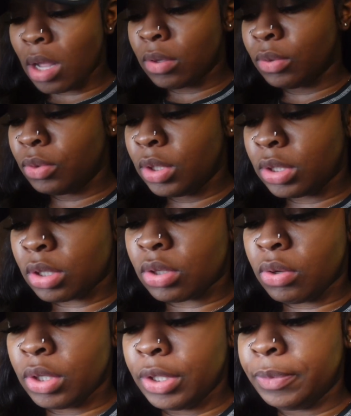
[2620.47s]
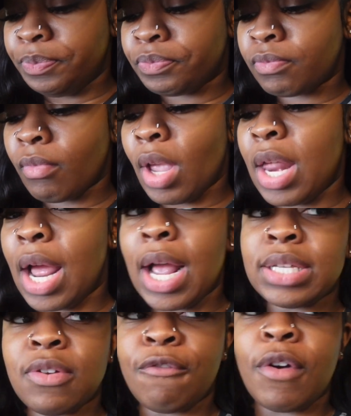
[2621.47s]
Ooh, these are so good. And I
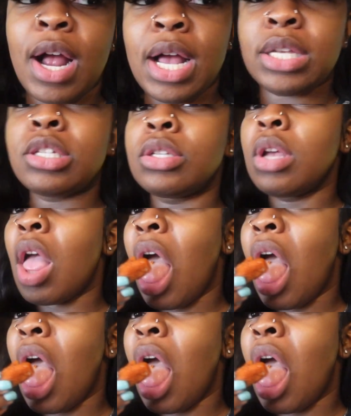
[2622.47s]
got some fries.